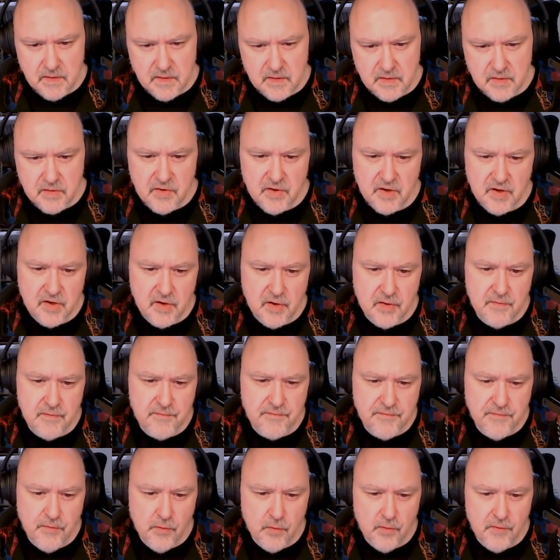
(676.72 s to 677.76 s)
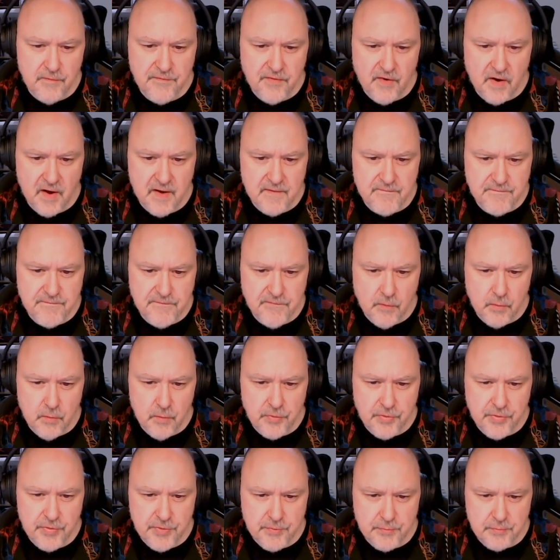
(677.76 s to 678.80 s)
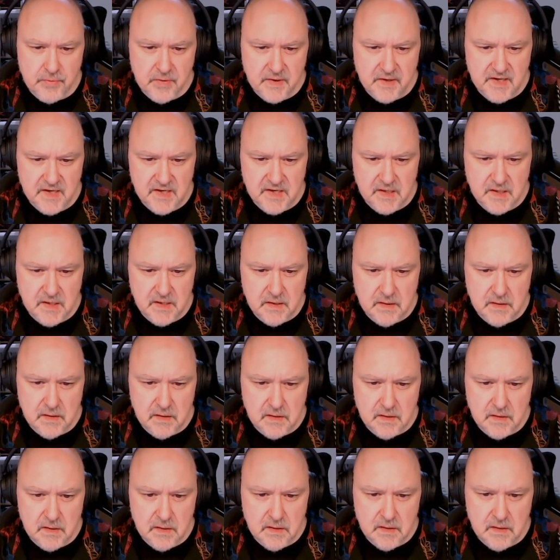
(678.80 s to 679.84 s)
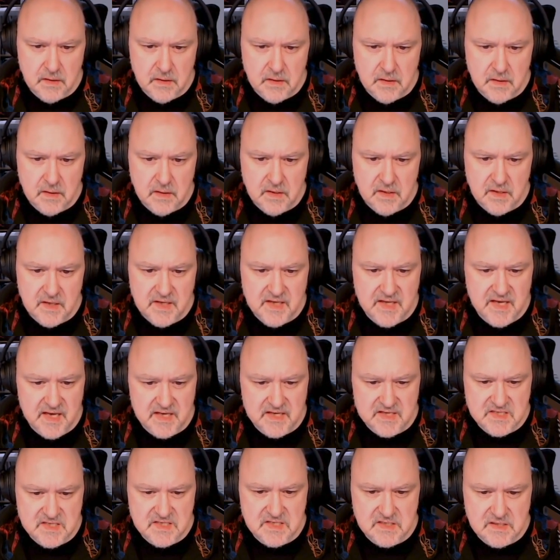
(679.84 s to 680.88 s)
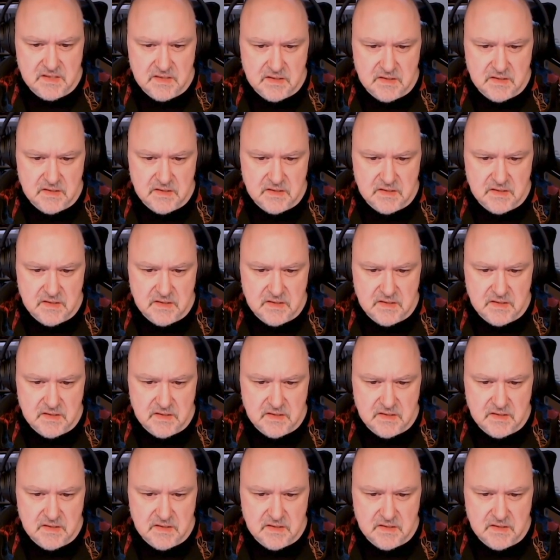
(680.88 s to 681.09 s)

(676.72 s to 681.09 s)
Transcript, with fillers: could I go four, five, four, three? Yes.